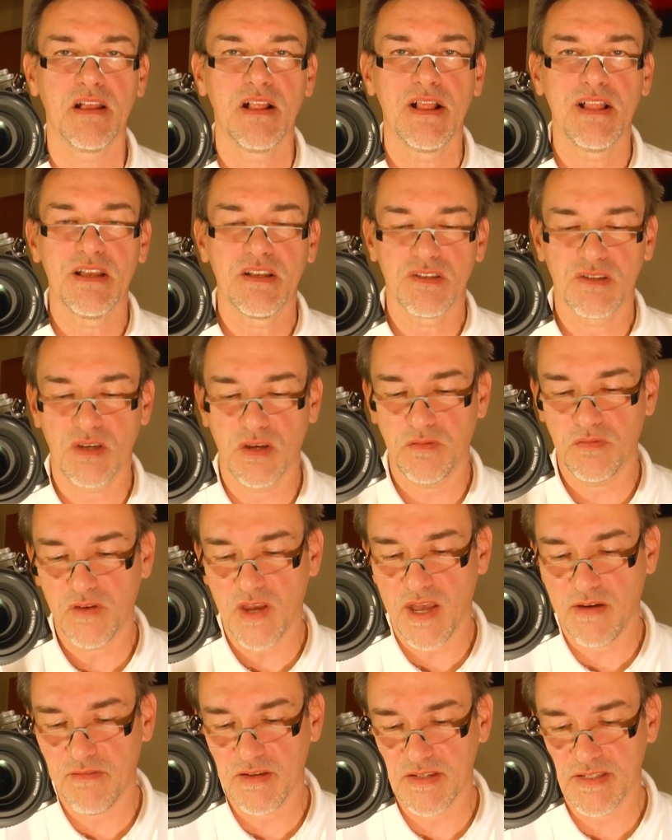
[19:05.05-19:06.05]
So if you
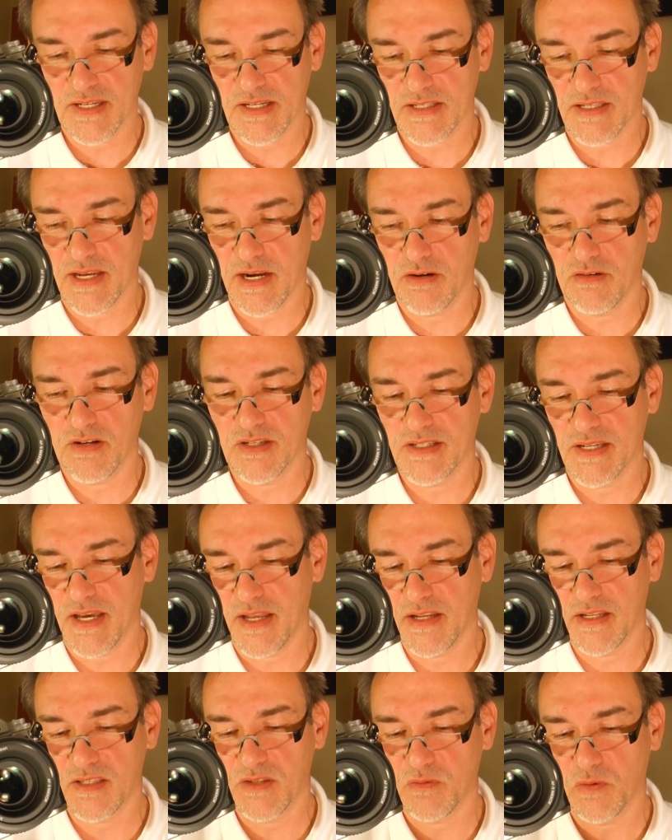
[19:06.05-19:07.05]
have a 610,
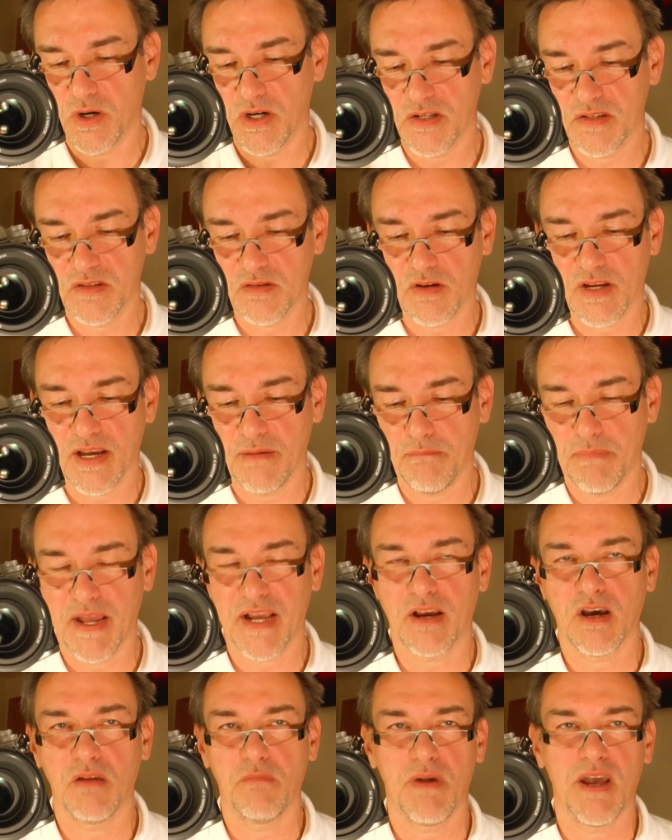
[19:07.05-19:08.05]
it's worth to come
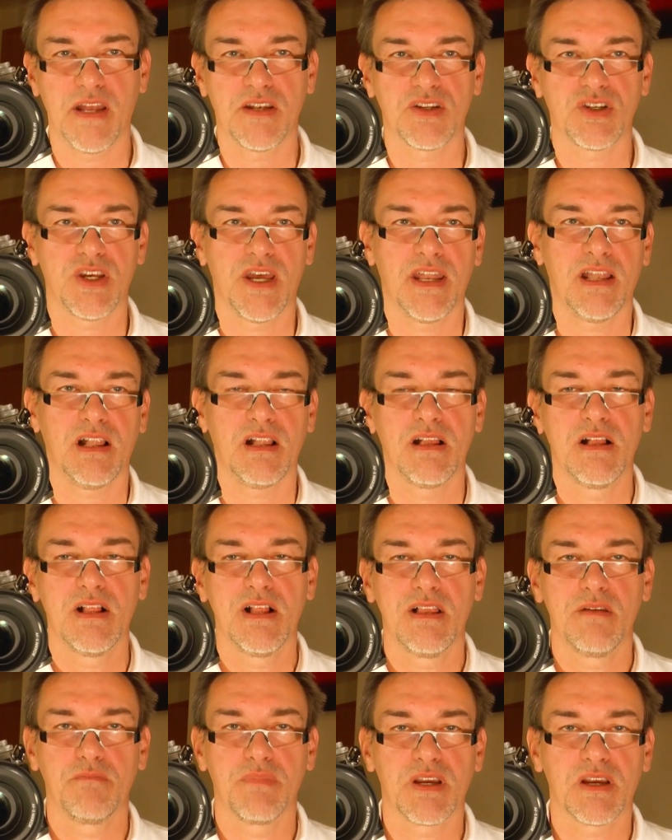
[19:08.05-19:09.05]
back on my channel,
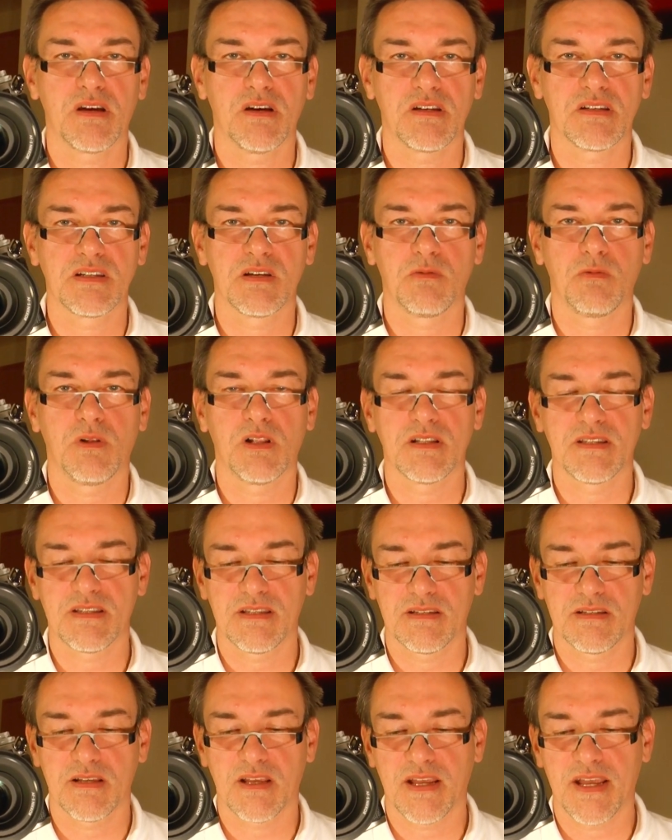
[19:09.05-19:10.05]
because you will
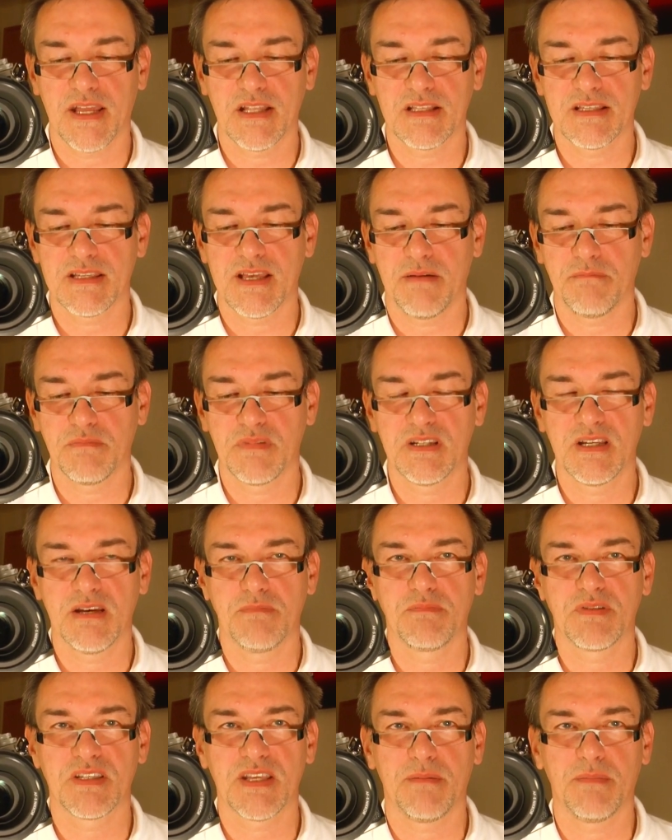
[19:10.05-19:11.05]
get some
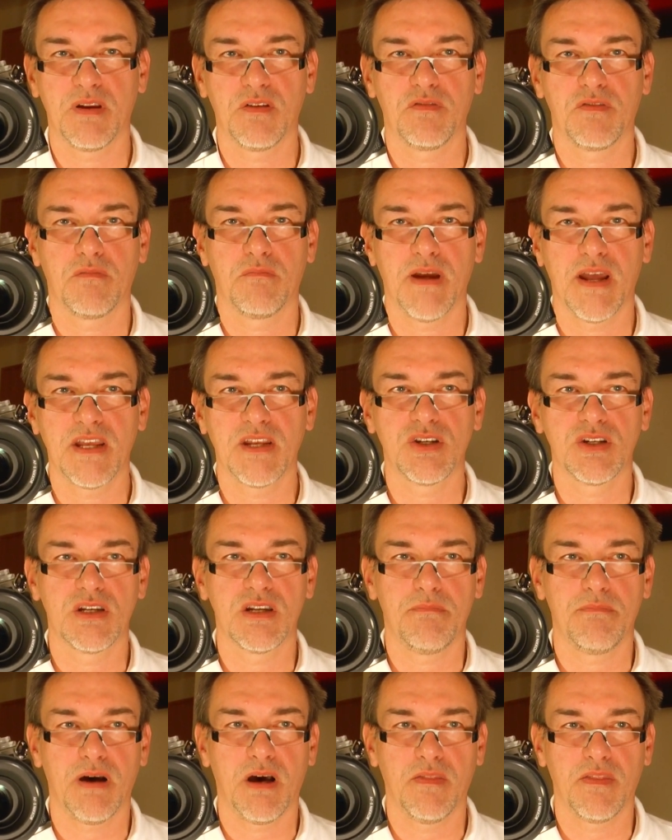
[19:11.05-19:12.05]
tips, some information
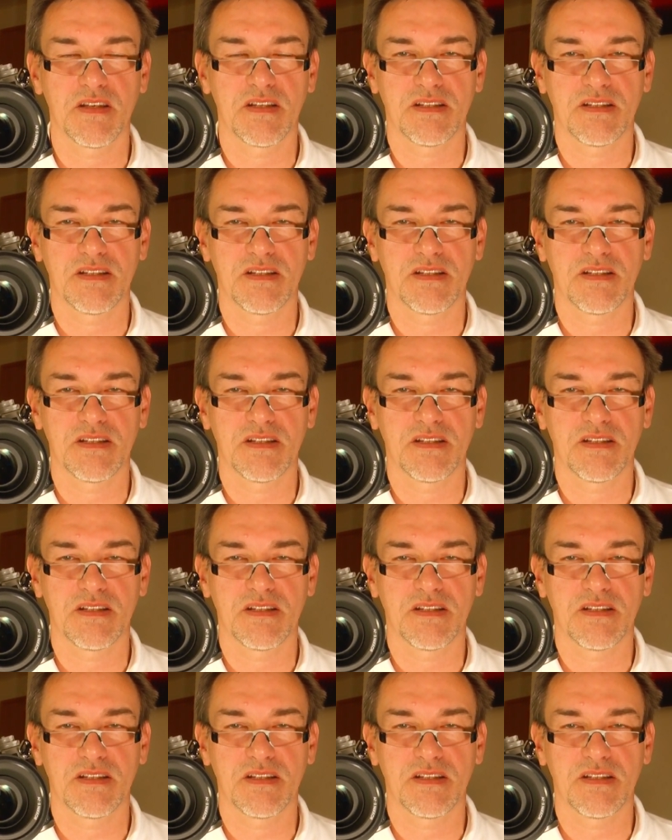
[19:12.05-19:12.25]
about the